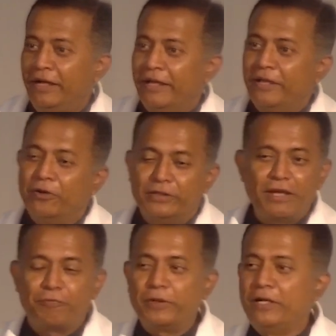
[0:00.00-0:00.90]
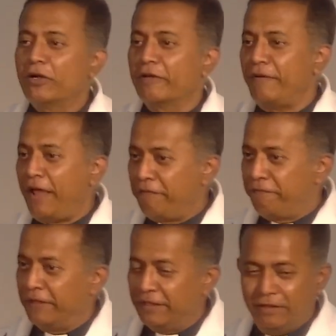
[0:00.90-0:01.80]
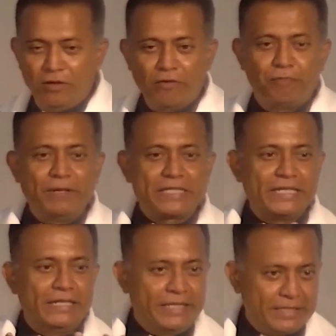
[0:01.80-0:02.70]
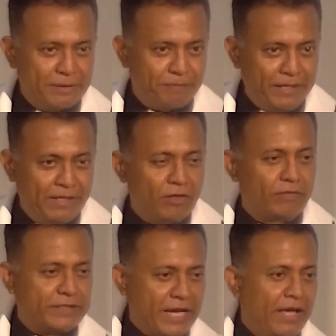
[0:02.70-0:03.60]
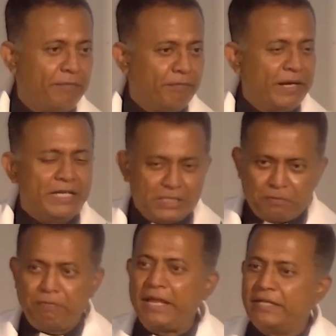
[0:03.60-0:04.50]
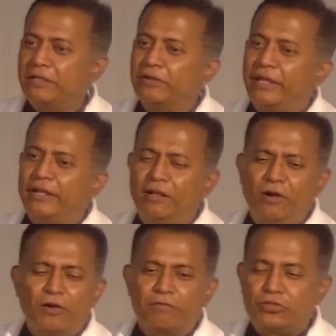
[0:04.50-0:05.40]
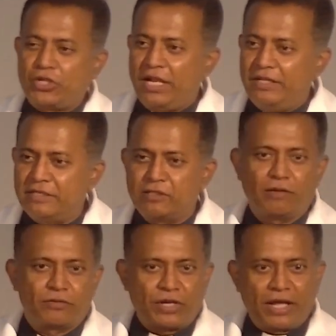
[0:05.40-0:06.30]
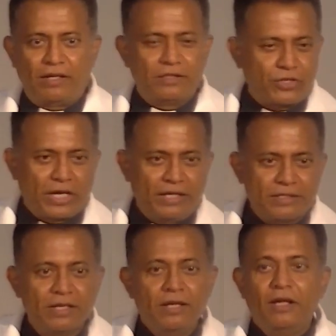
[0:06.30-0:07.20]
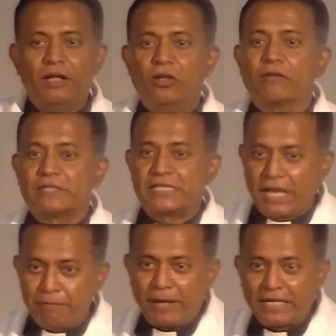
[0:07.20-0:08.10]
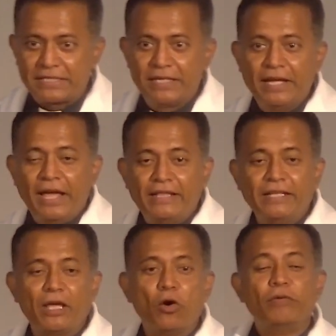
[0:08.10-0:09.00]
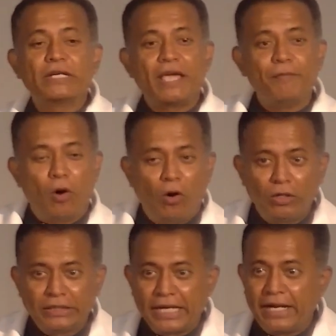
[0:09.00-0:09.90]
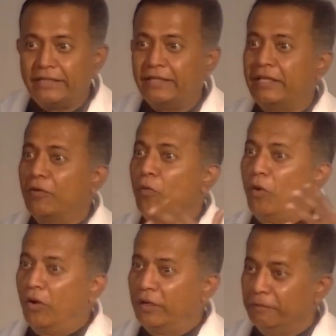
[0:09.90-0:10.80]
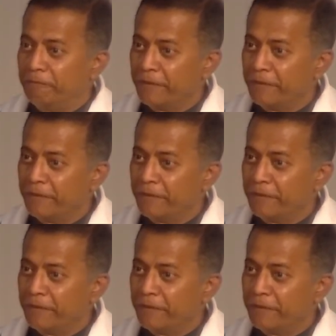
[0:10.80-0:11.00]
you know, they have put in a lot of effort, a lot of personal discipline, a lot of time, money spent, you know, and a lot of challenges, a lot of struggles, a lot of setbacks, and then they overcame all that, and then they won.